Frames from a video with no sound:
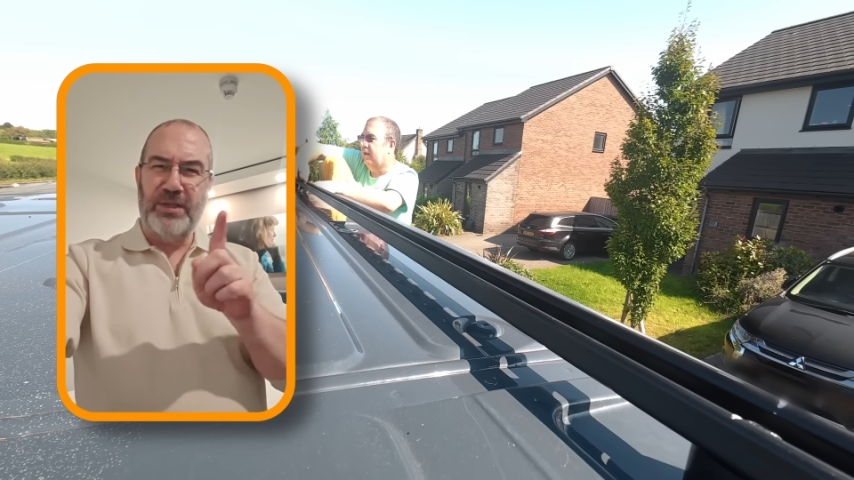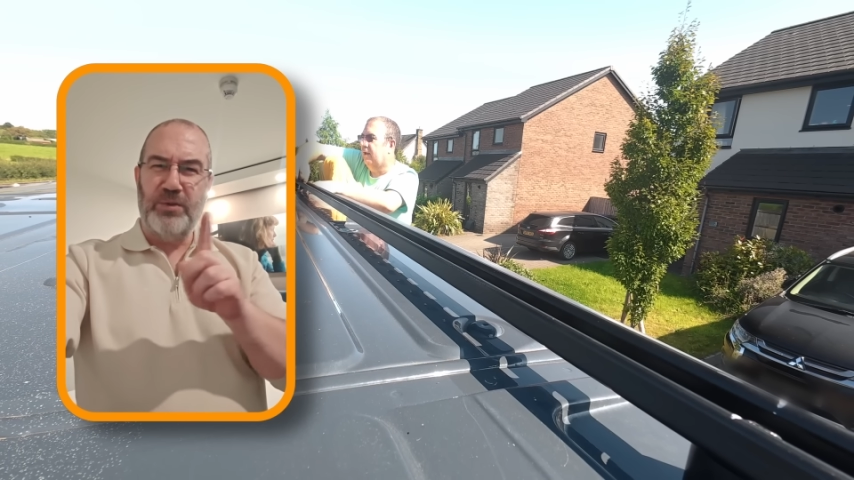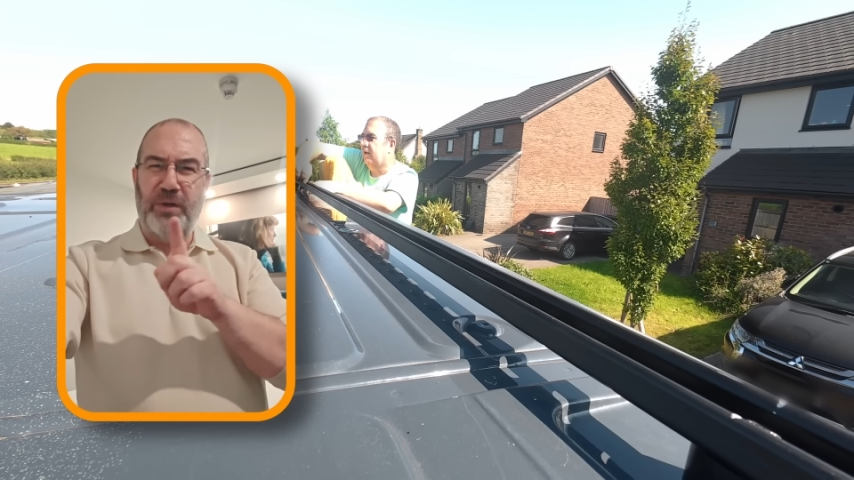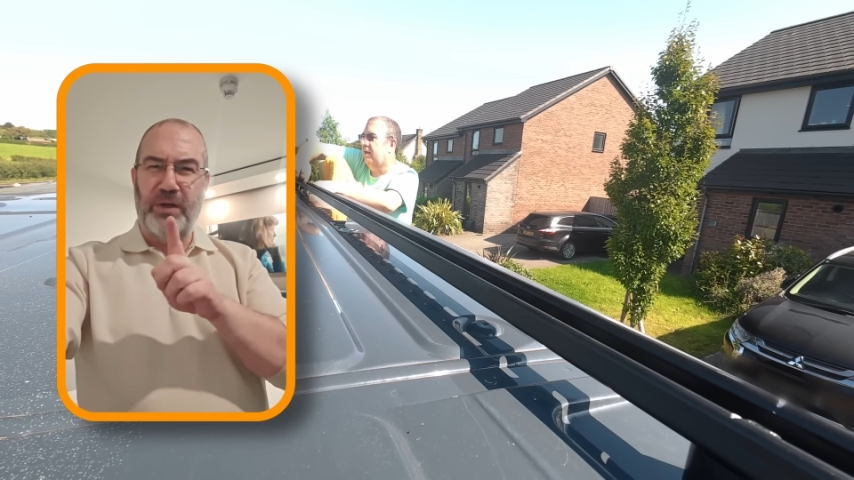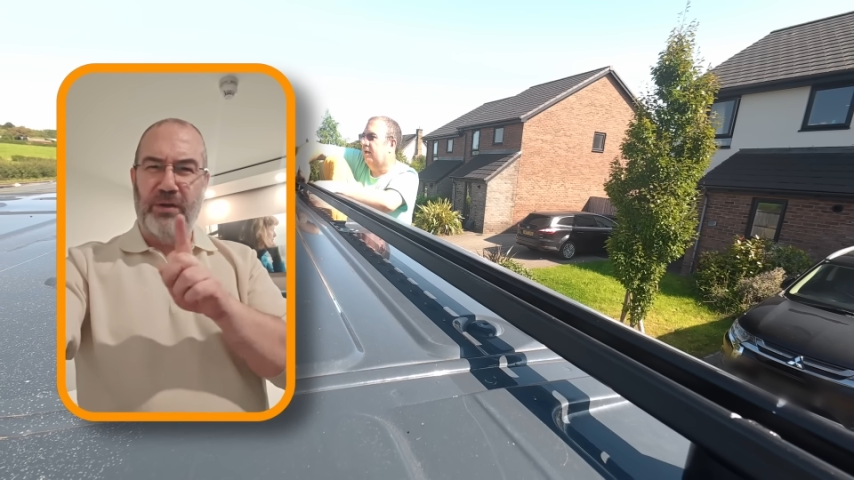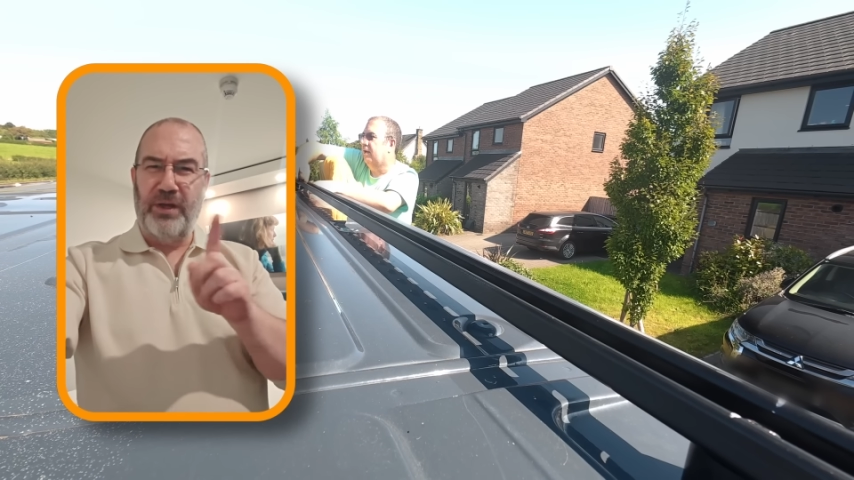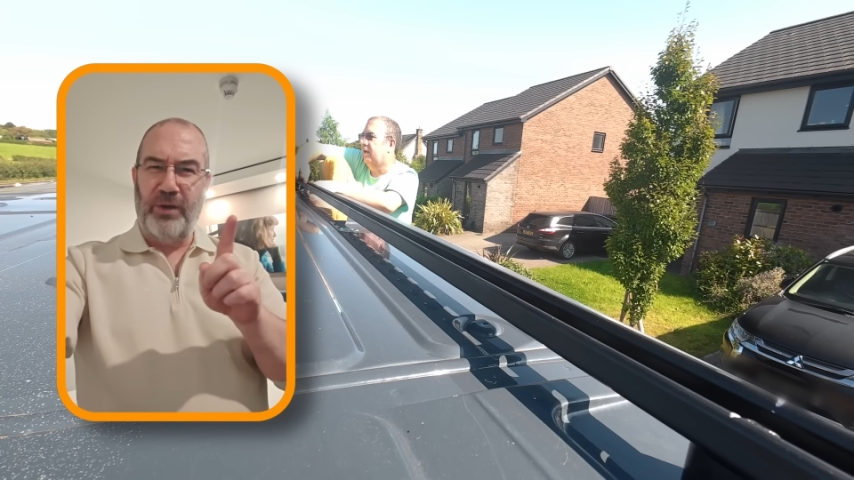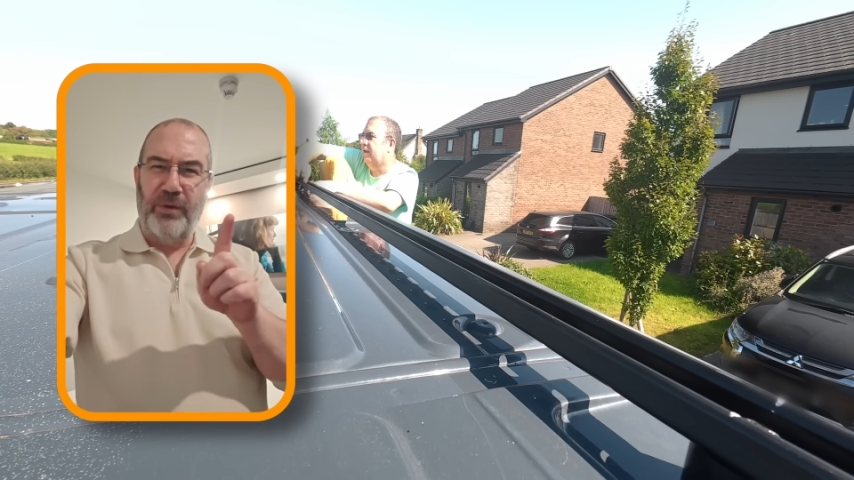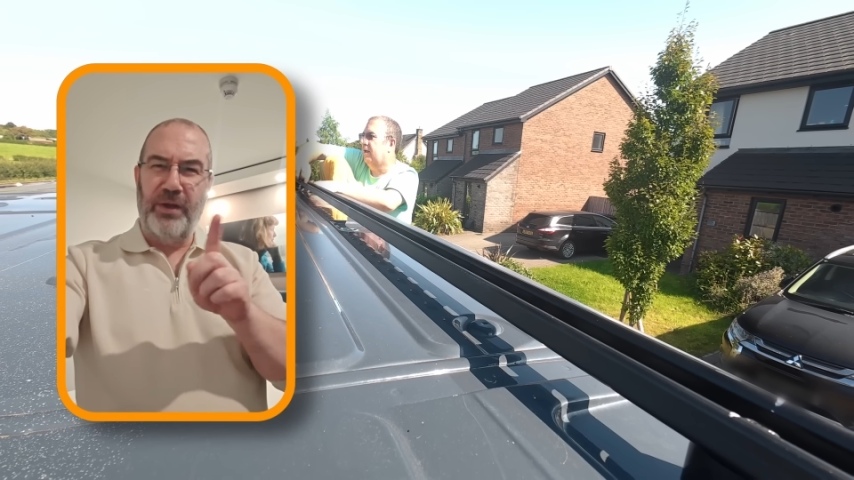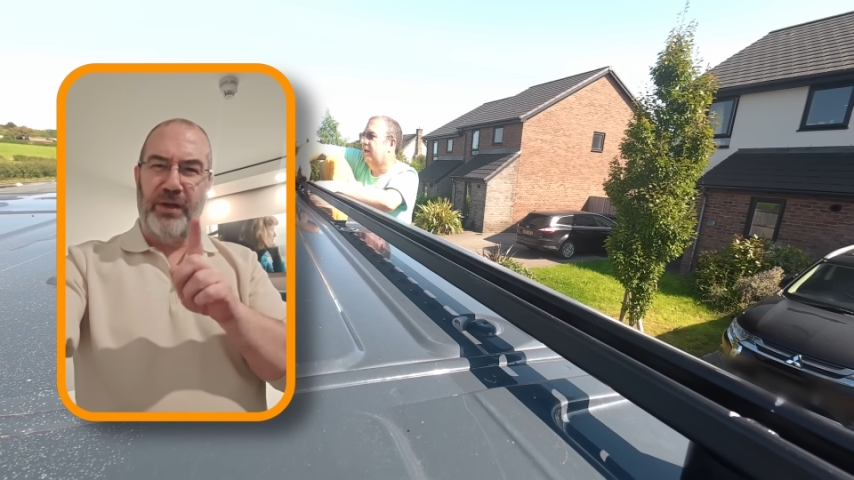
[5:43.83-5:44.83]
this way or
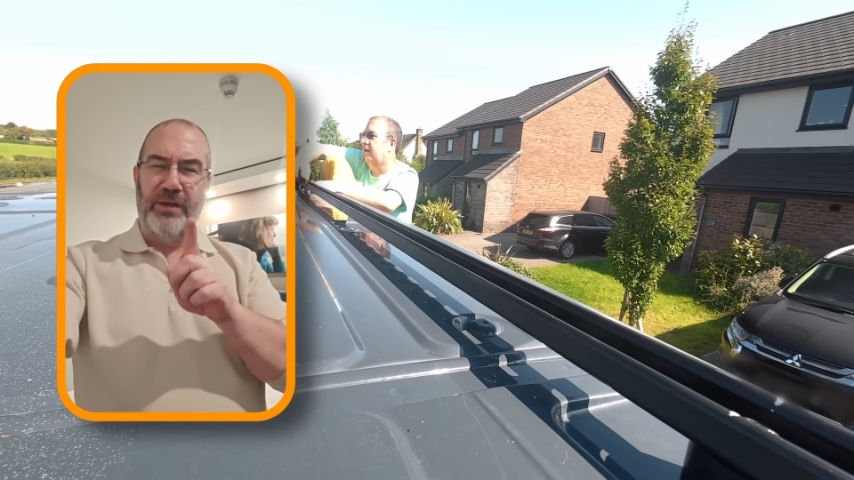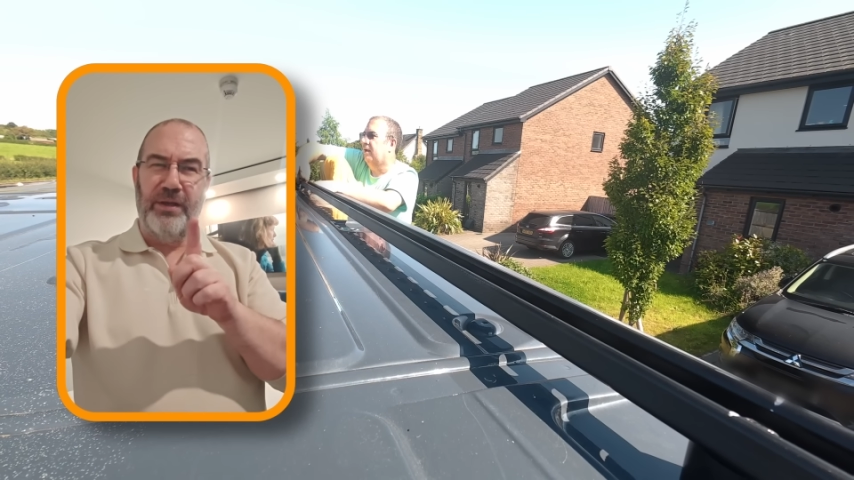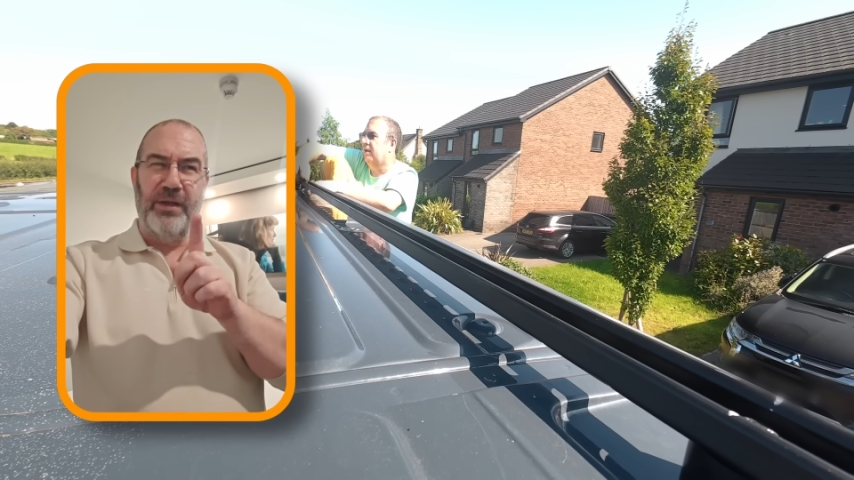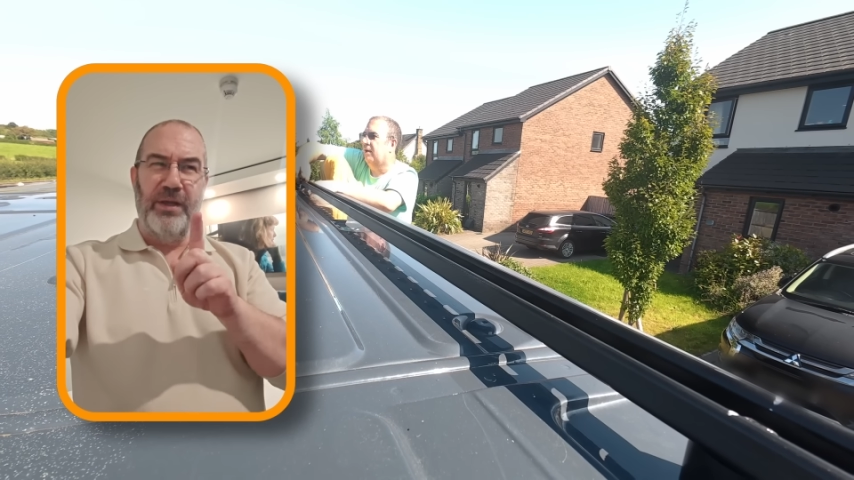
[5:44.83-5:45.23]
that way,